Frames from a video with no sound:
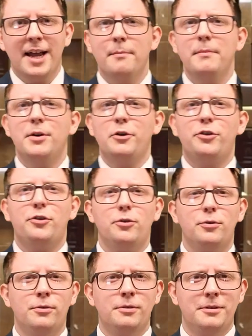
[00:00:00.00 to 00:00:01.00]
Like a milk
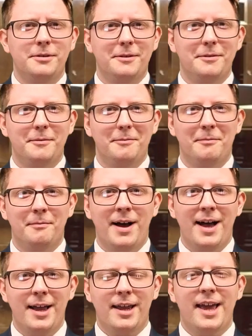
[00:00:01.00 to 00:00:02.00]
stool,
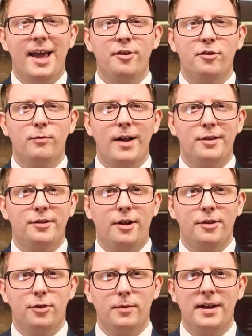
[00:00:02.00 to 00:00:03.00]
my case rests
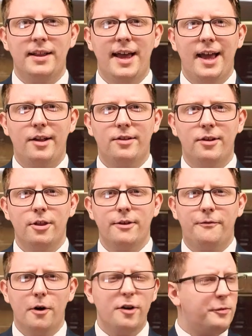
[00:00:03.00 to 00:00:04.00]
on three legs. The
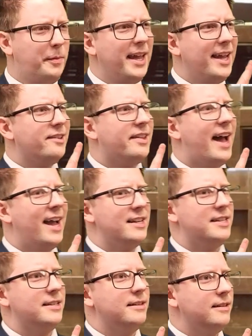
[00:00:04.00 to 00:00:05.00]
first being his
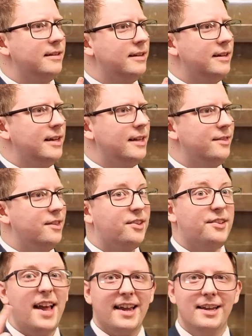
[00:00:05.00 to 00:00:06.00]
height, the
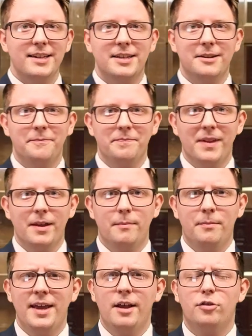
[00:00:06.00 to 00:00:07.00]
second
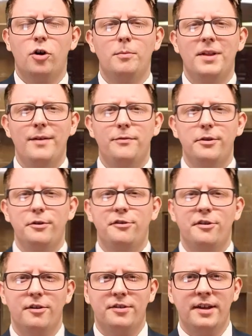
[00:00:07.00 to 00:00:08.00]
being his home life in New
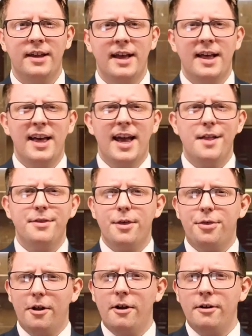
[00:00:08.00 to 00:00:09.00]
Jersey, and the
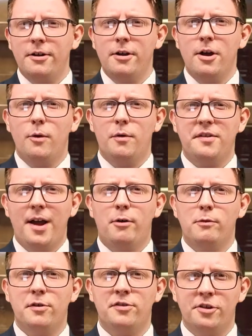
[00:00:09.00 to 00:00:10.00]
third, which I
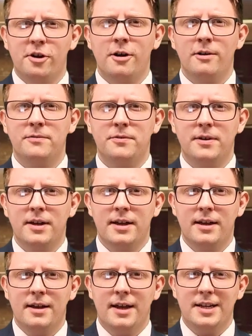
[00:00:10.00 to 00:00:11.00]
will reserve
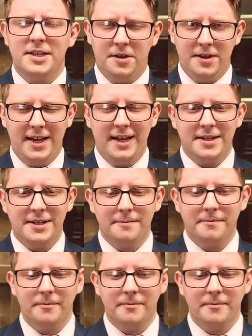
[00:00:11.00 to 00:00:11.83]
until the end.